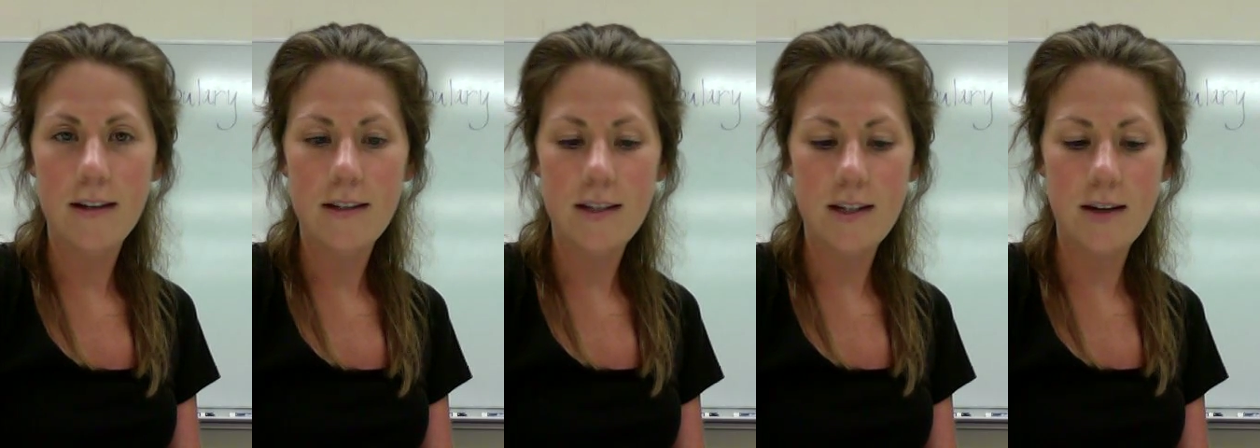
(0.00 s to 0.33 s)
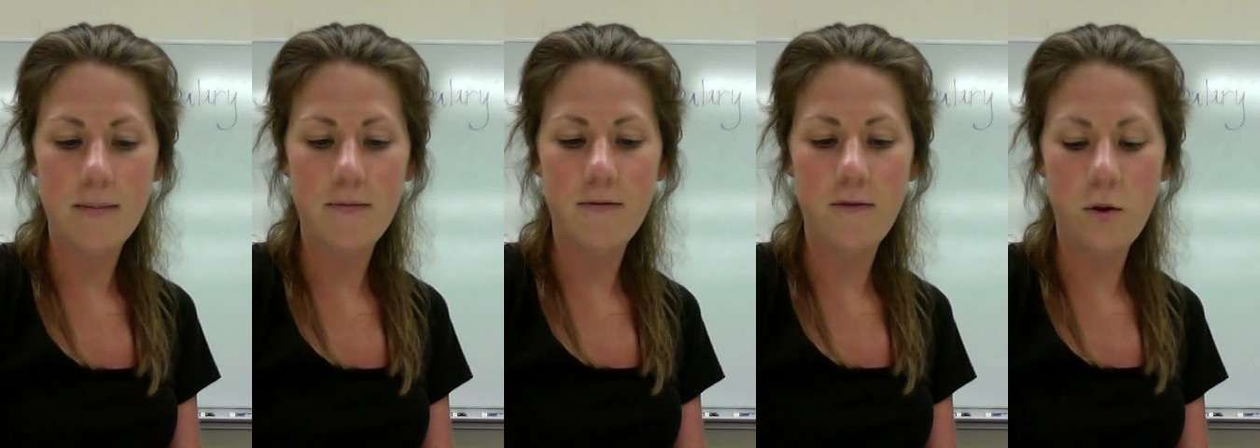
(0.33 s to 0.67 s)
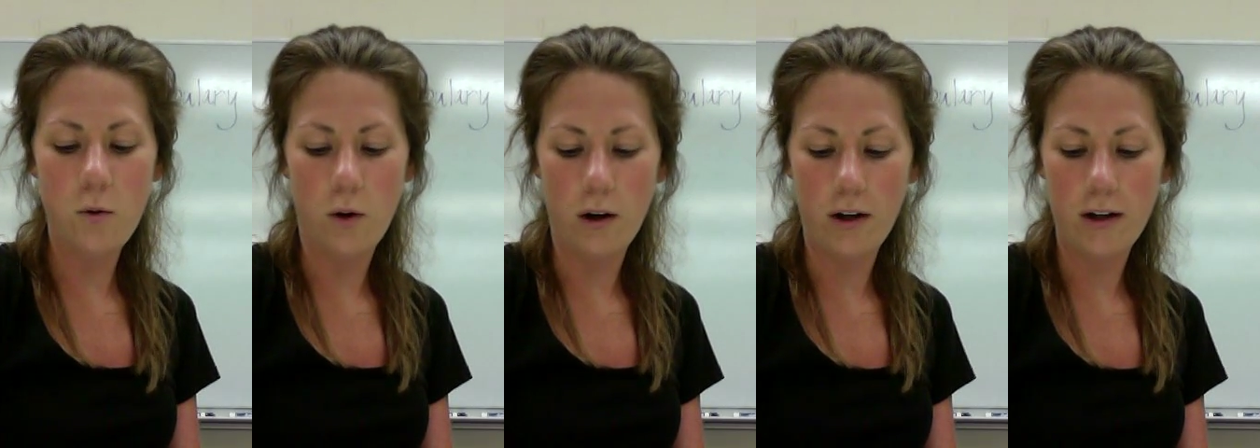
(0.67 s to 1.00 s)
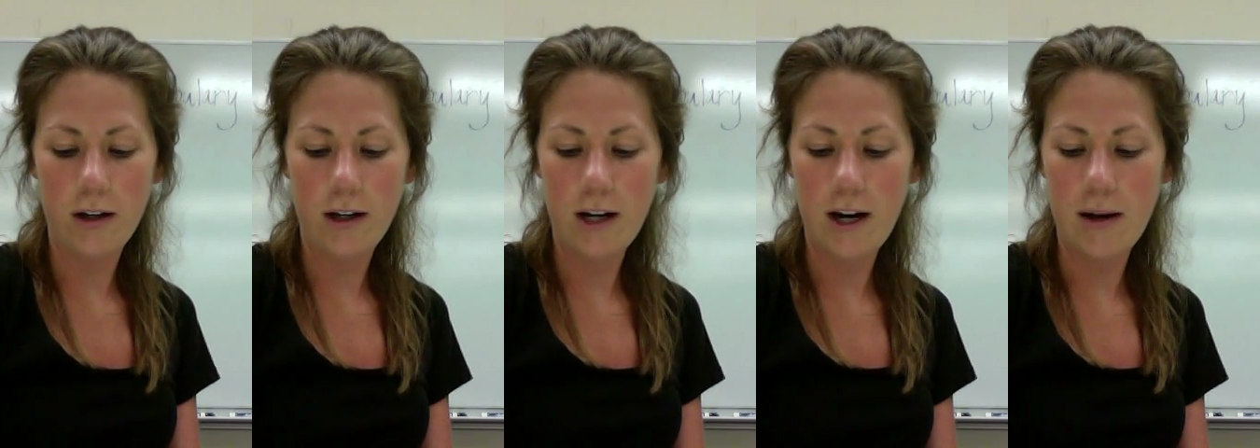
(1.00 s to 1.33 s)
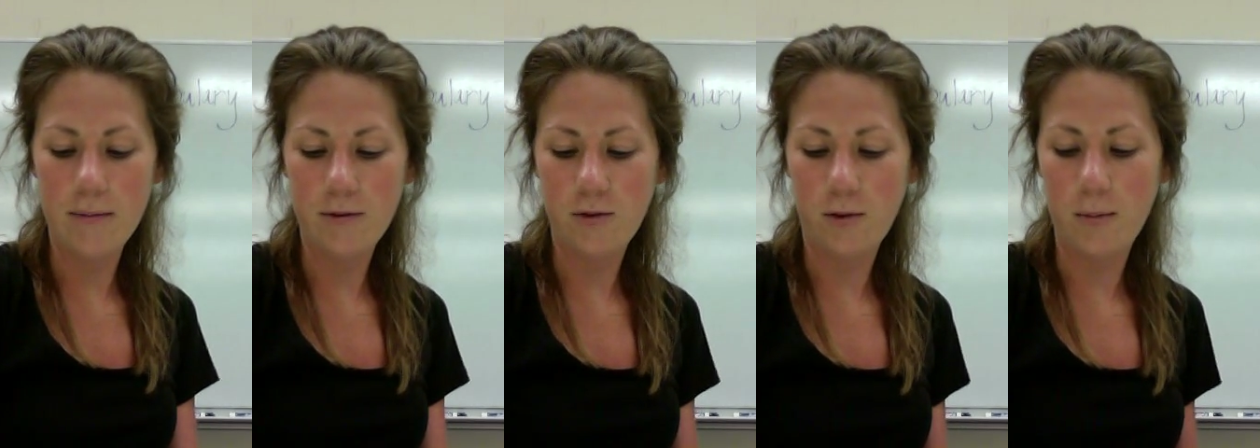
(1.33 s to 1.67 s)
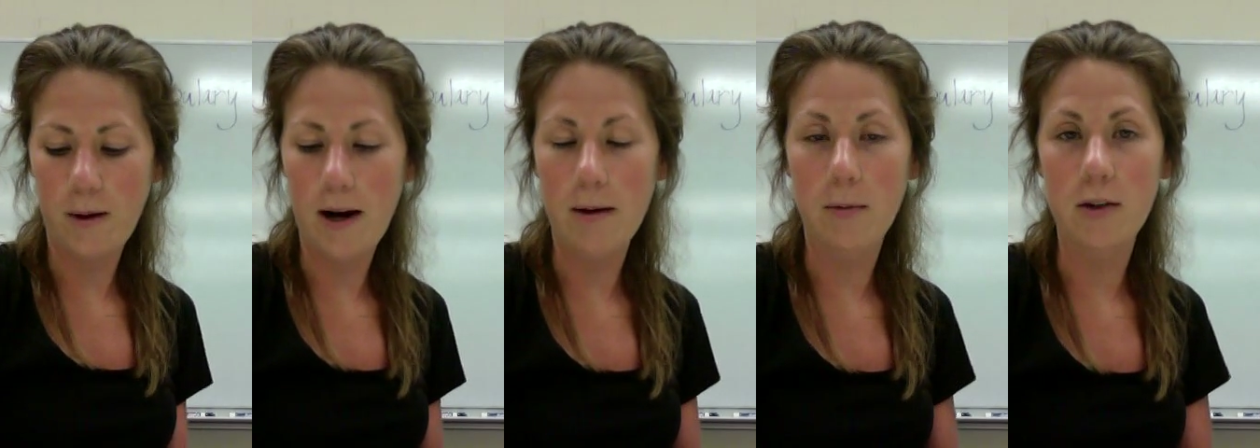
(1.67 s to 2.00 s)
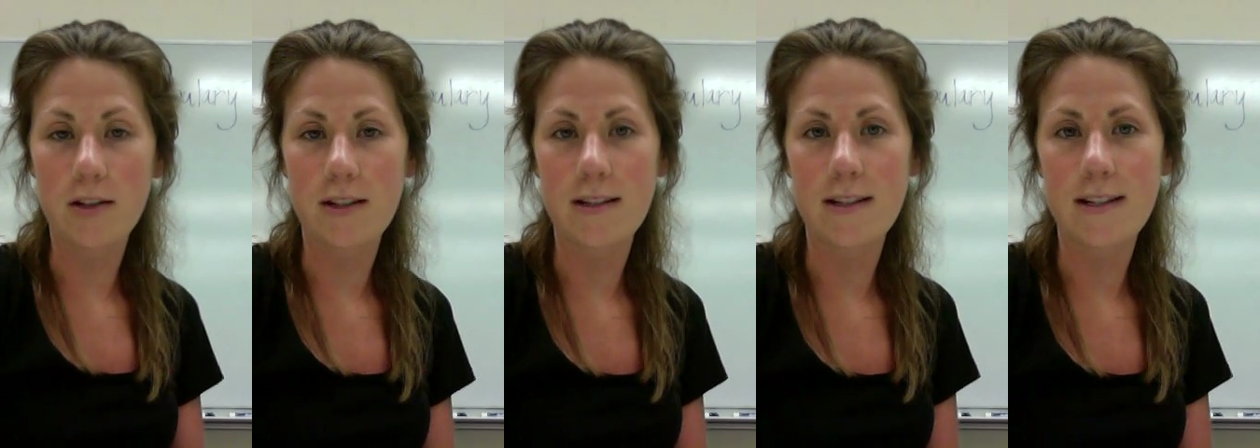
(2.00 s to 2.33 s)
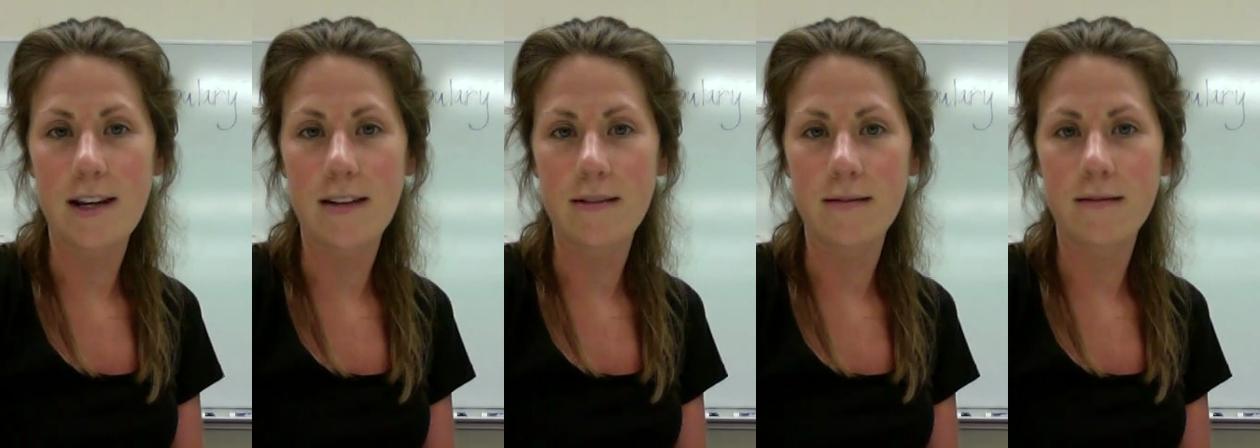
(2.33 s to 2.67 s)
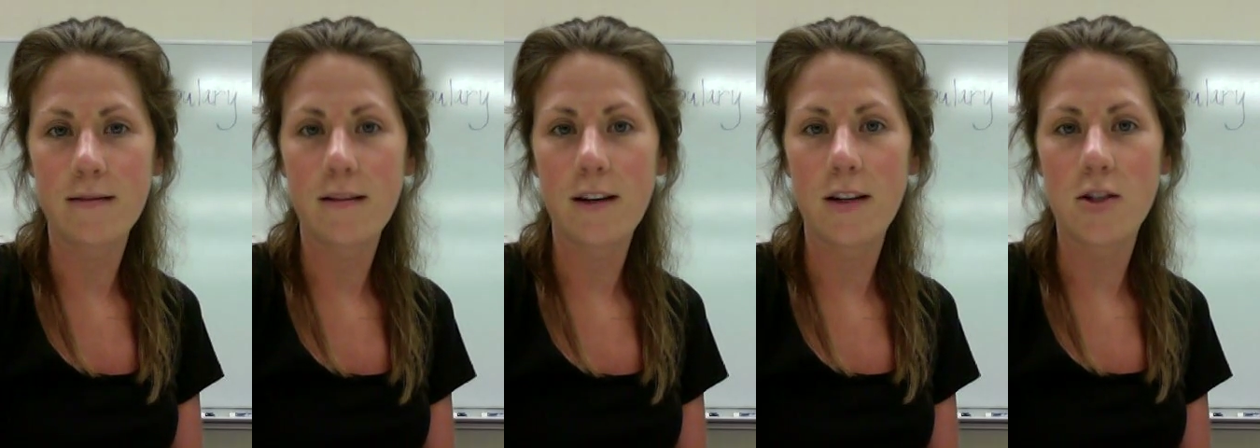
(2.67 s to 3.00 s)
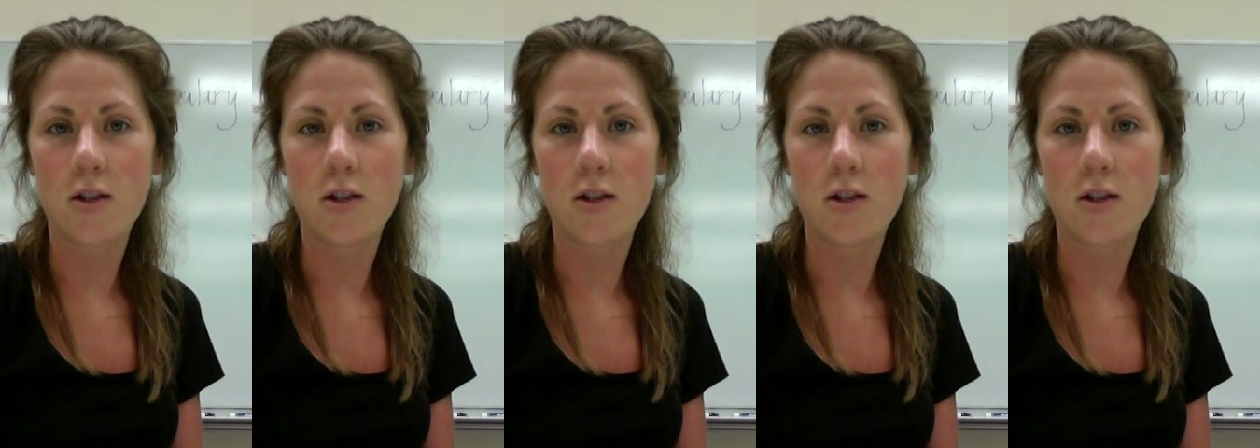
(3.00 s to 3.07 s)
Tip 4 comes from Ebers and Denton in